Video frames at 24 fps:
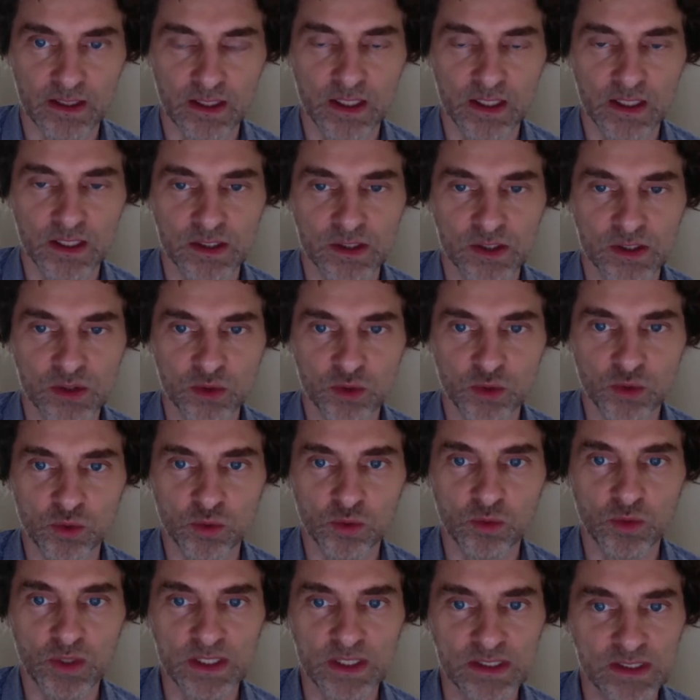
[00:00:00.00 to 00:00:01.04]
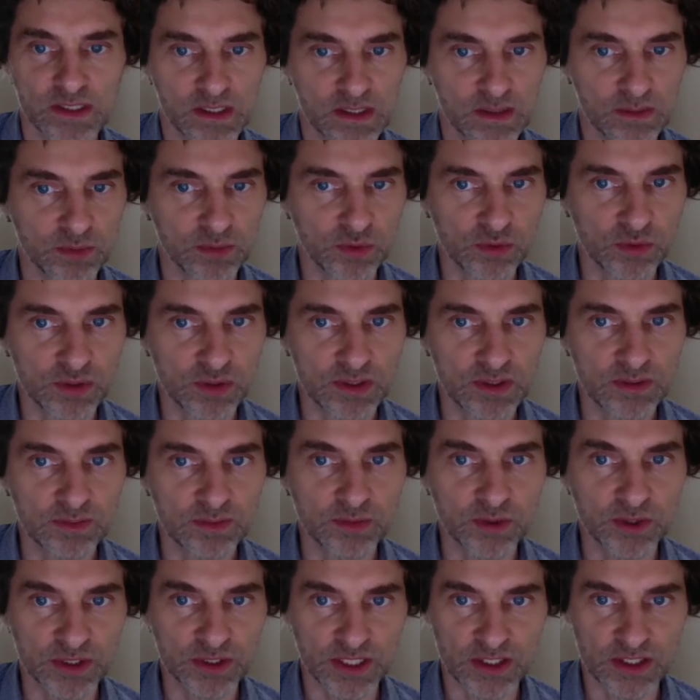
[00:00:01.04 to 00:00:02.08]
So why is that important?
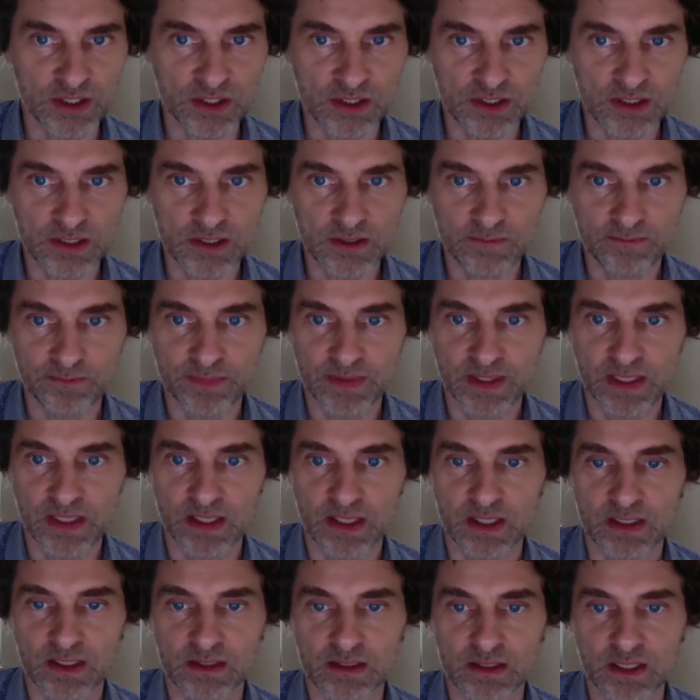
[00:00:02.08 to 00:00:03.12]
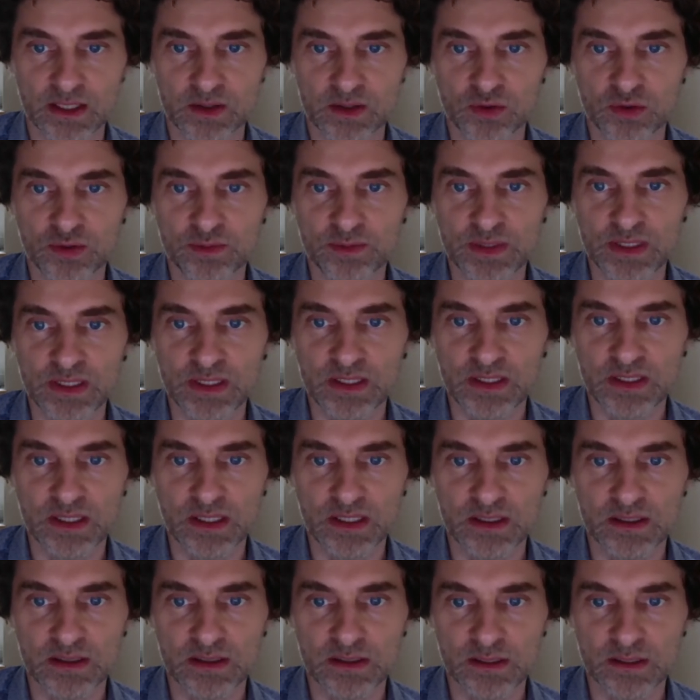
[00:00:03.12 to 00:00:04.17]
Potentially, that could mean
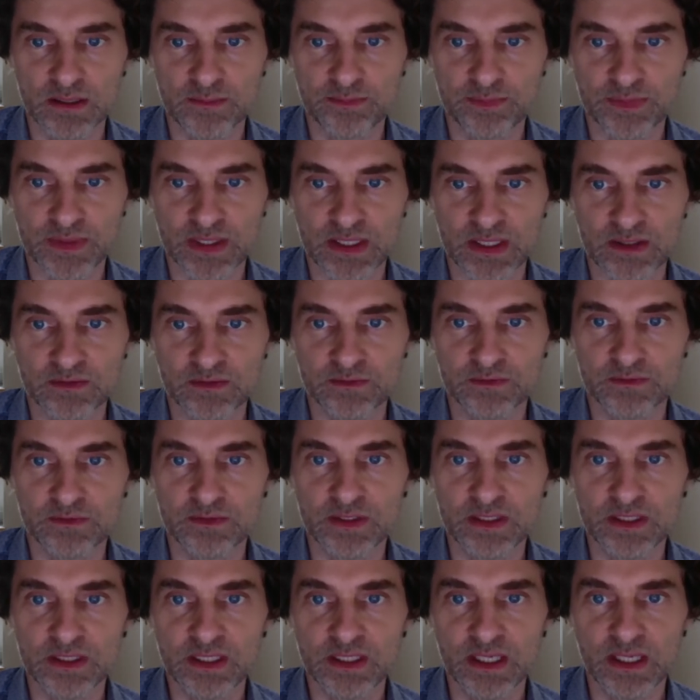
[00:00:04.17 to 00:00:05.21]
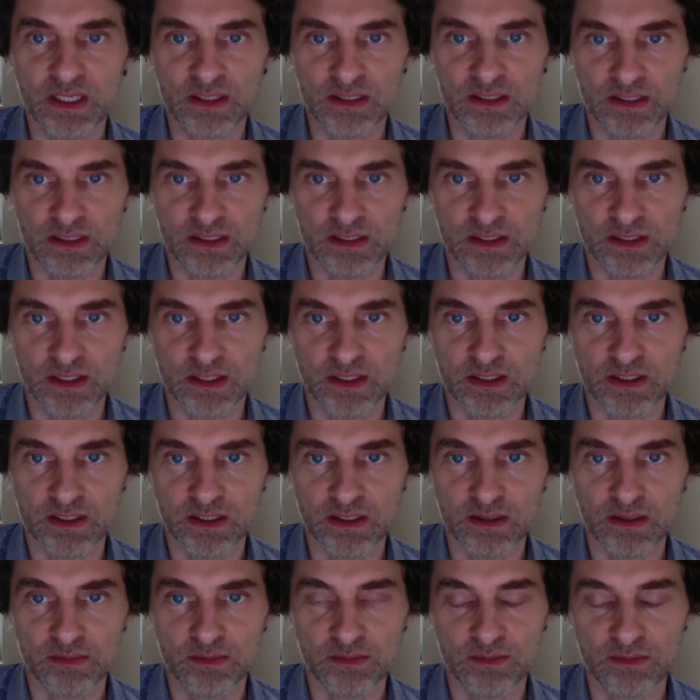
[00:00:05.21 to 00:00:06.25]
that if we had
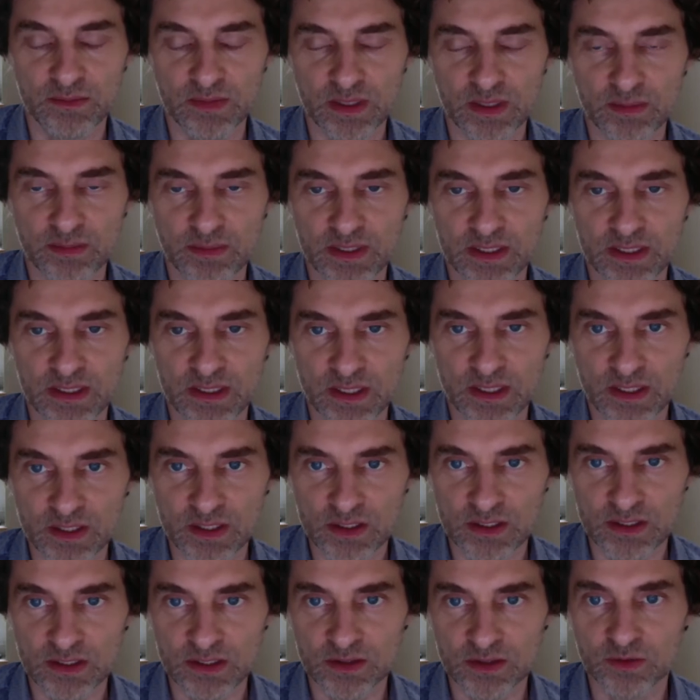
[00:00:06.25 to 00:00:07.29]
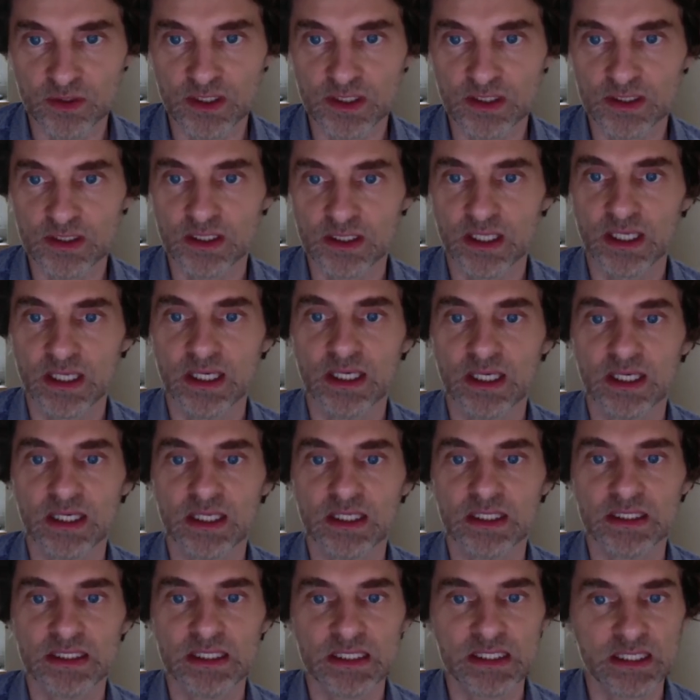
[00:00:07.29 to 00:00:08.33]
a medication, a drug
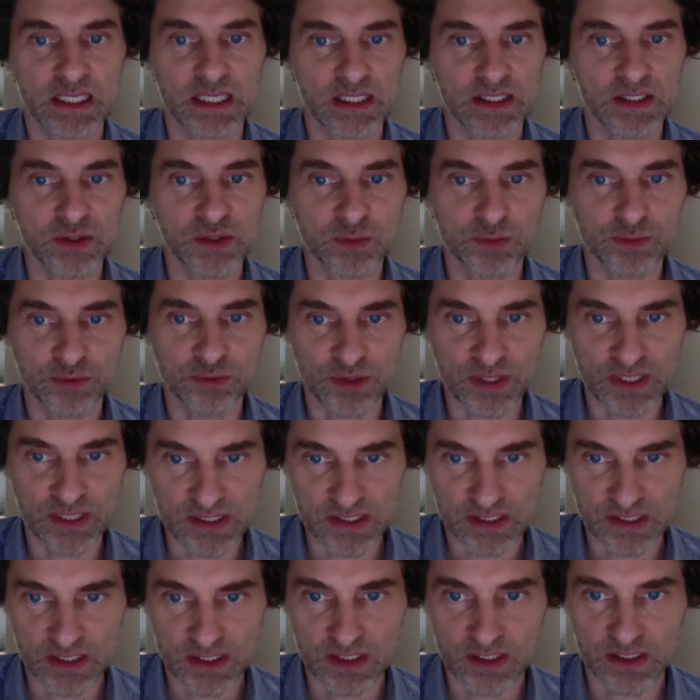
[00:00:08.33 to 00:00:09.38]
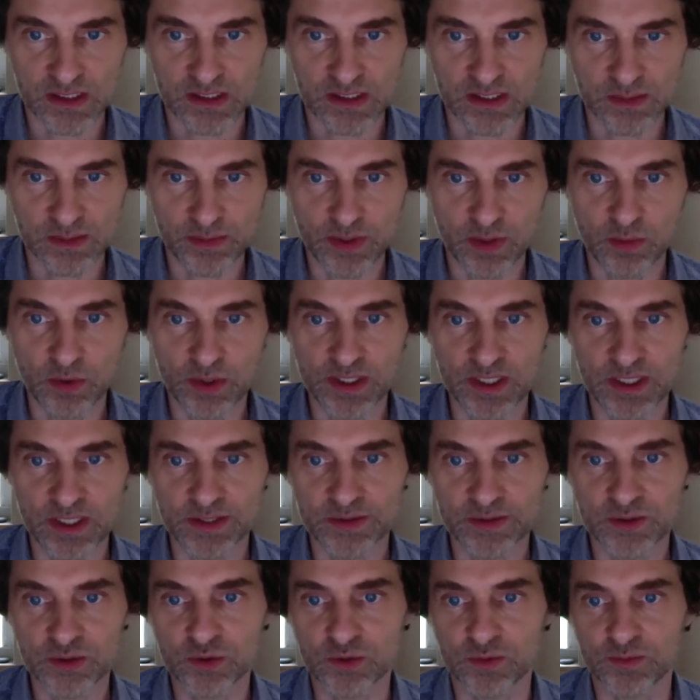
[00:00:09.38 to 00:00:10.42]
that can suppress
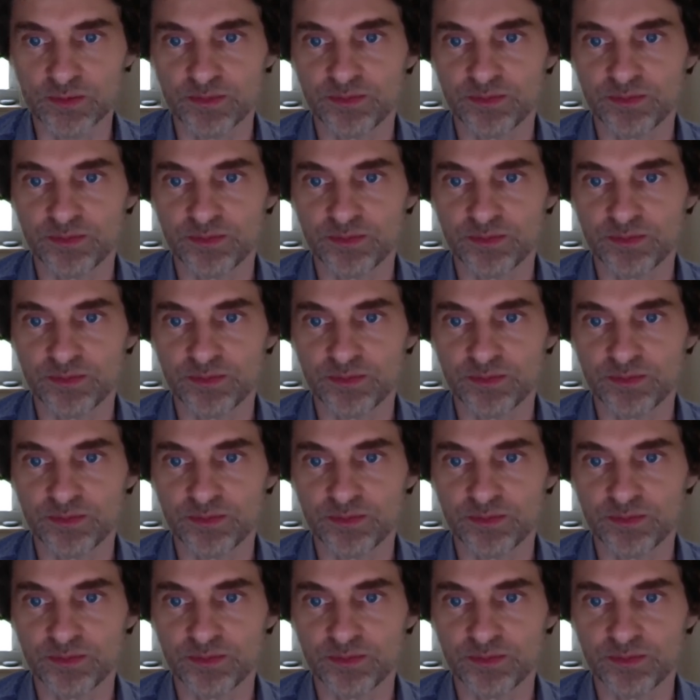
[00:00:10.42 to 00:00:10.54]
Cepa1L2,